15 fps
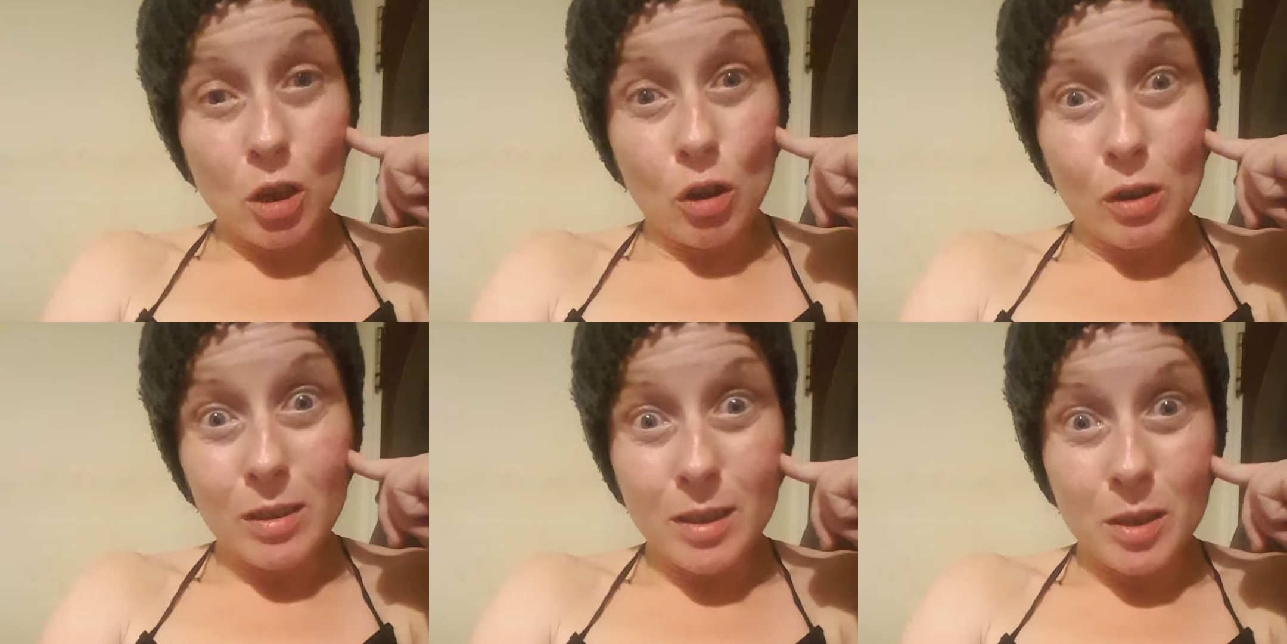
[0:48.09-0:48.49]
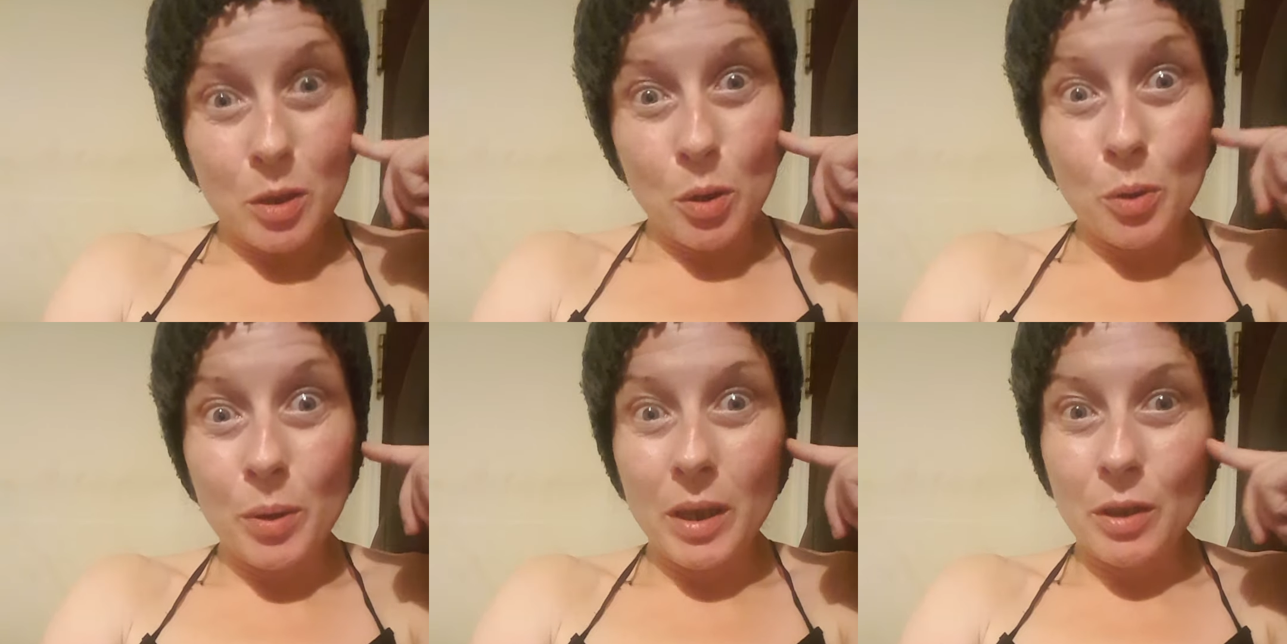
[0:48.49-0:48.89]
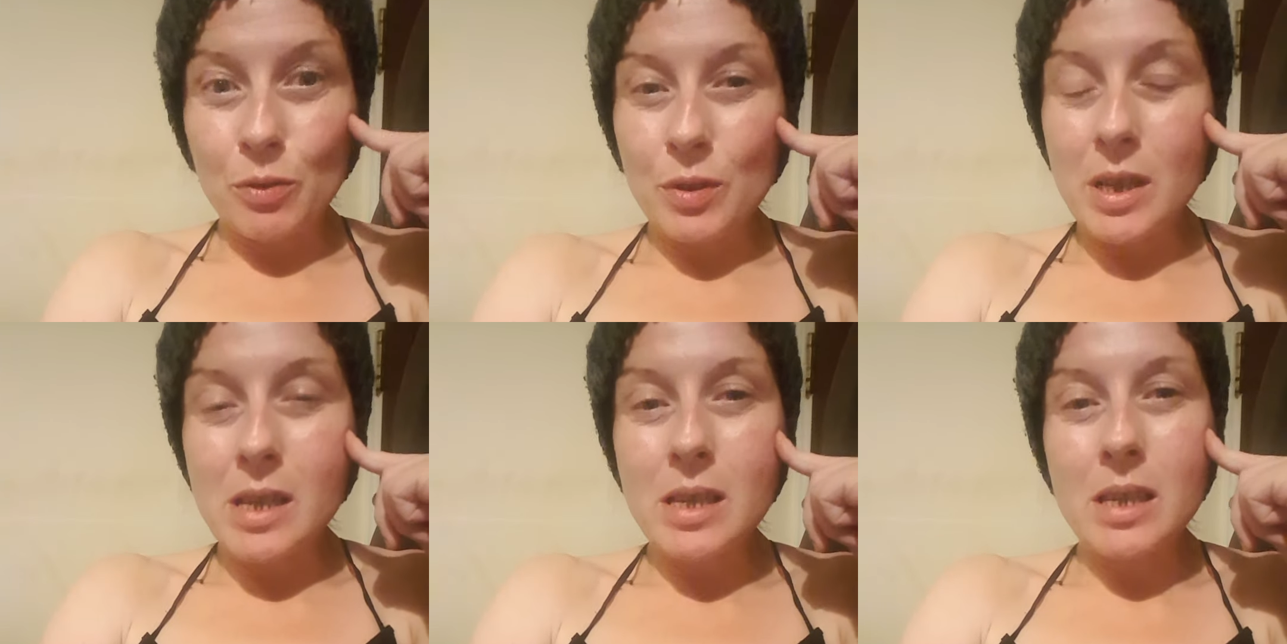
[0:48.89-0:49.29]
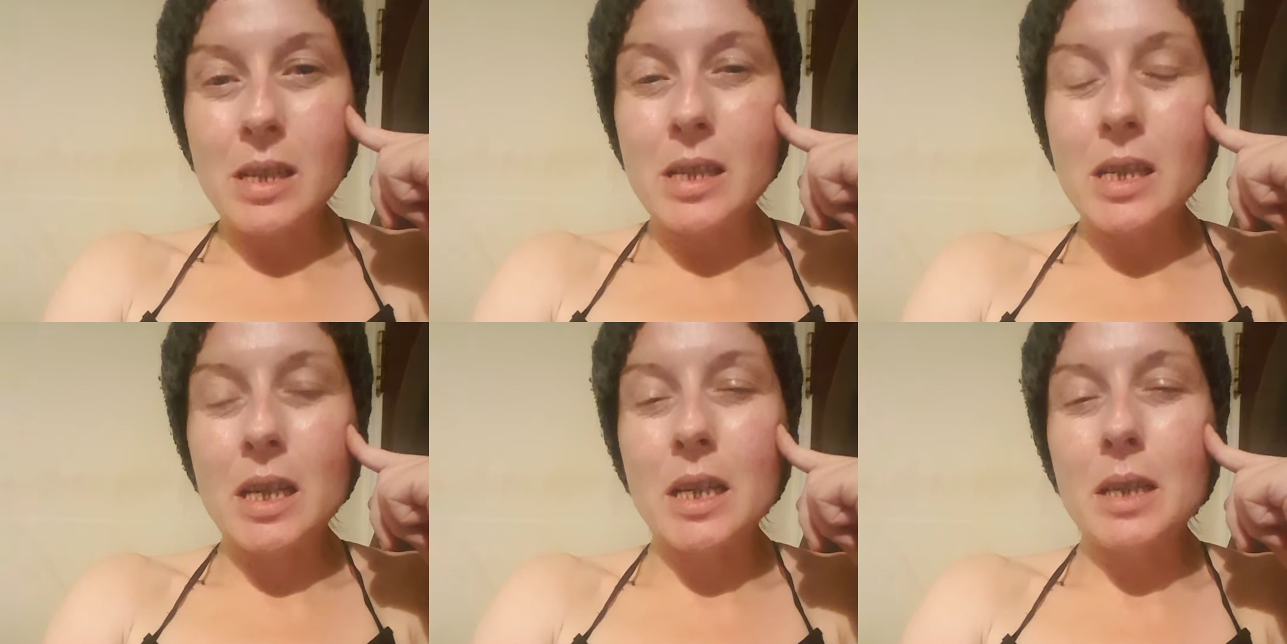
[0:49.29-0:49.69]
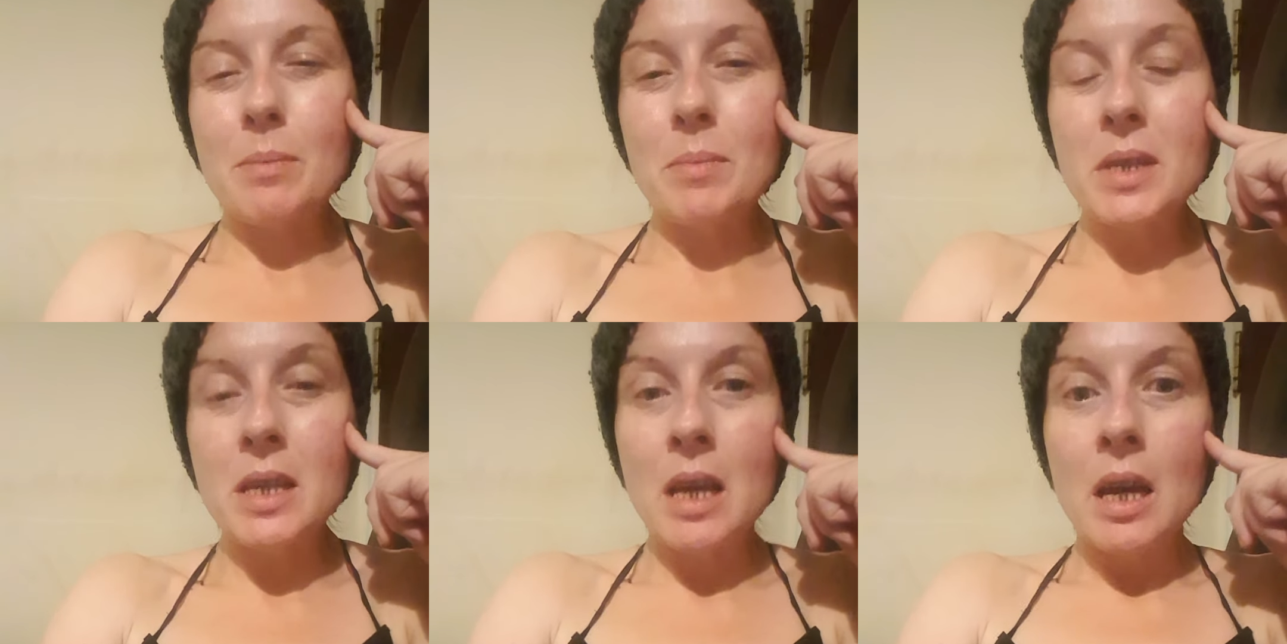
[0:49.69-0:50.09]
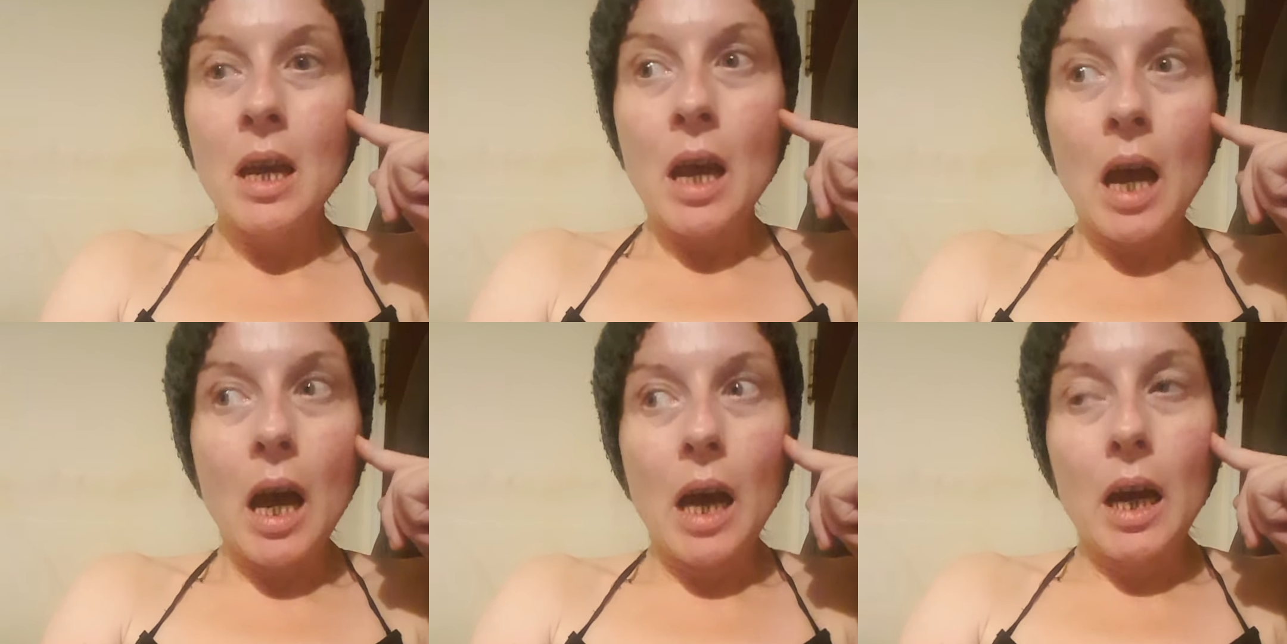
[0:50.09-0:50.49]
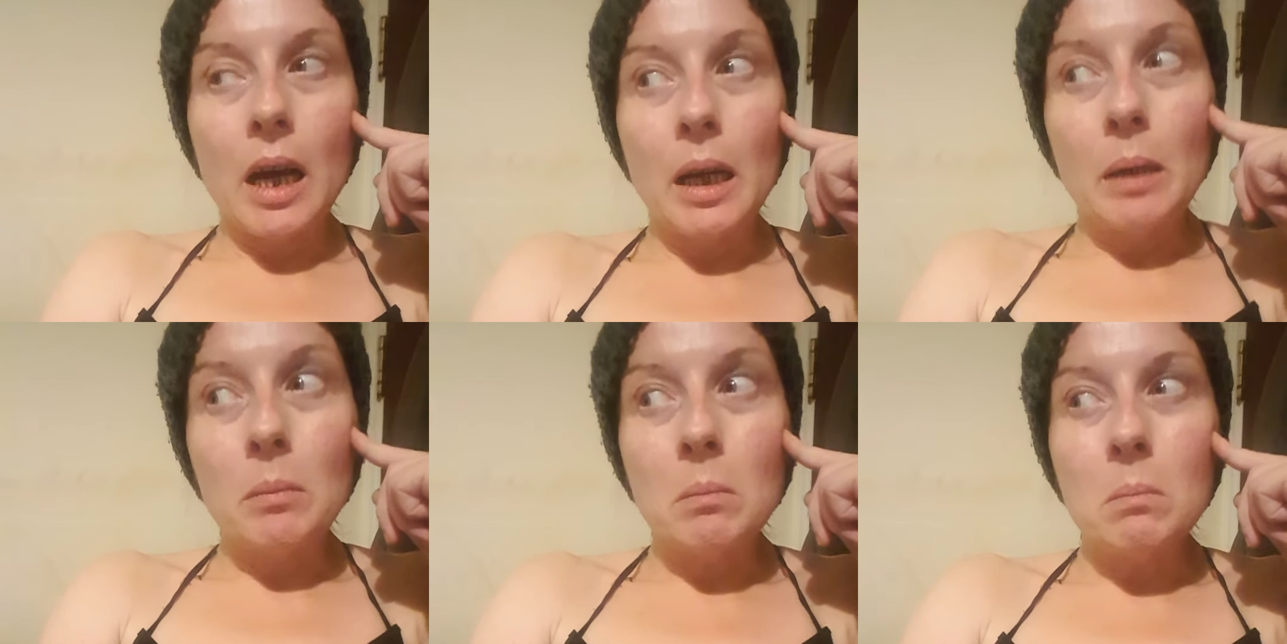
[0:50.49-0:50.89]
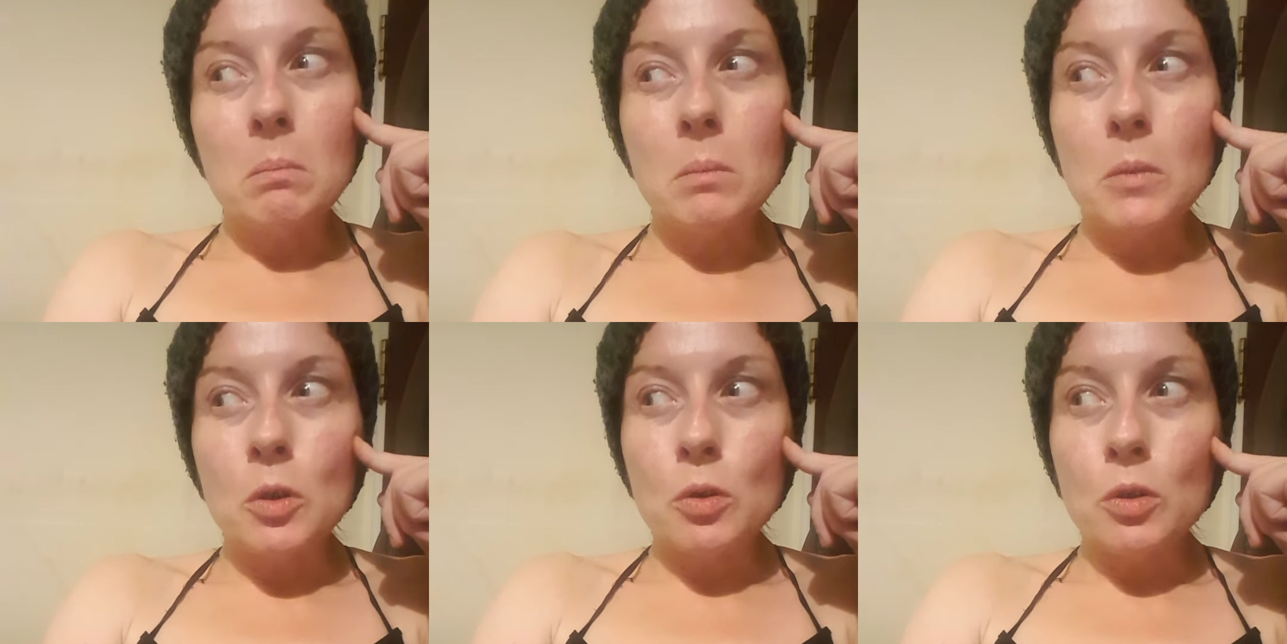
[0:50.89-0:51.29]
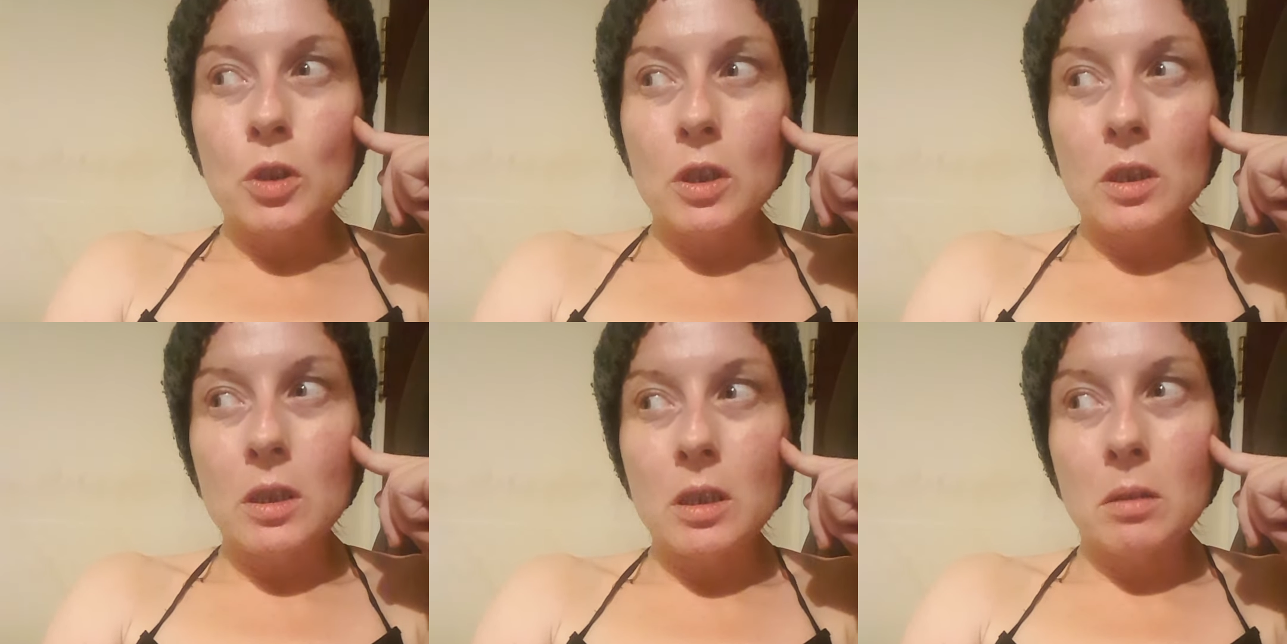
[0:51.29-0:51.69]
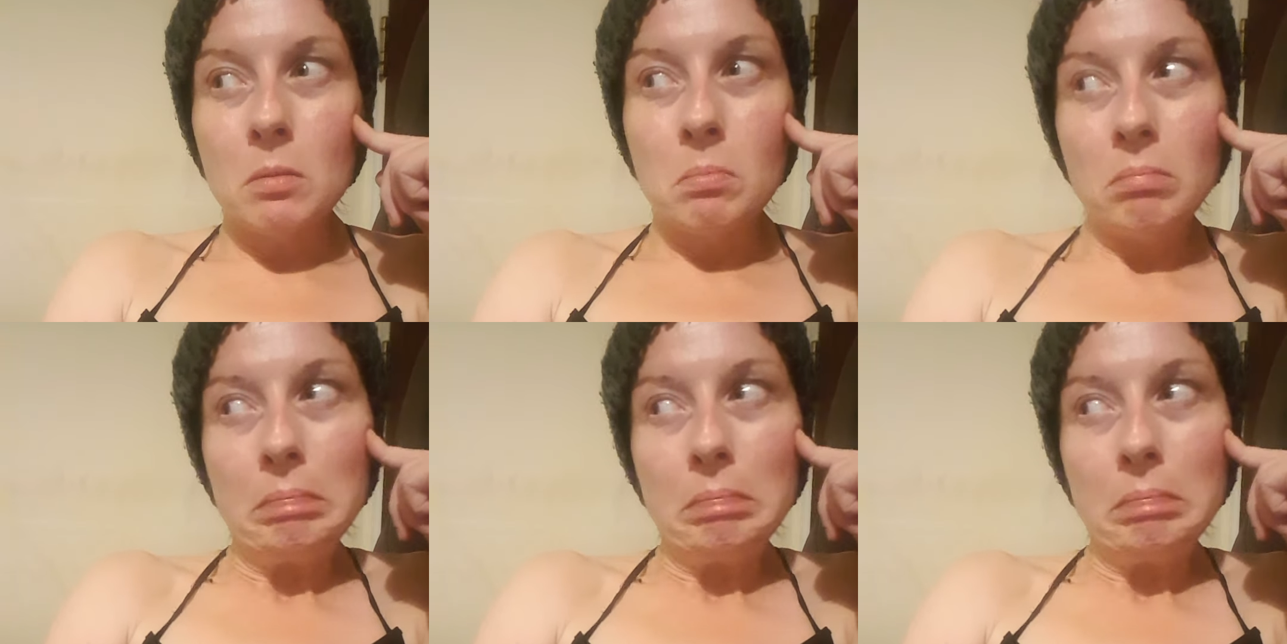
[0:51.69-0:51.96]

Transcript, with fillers: also in recent times, um, most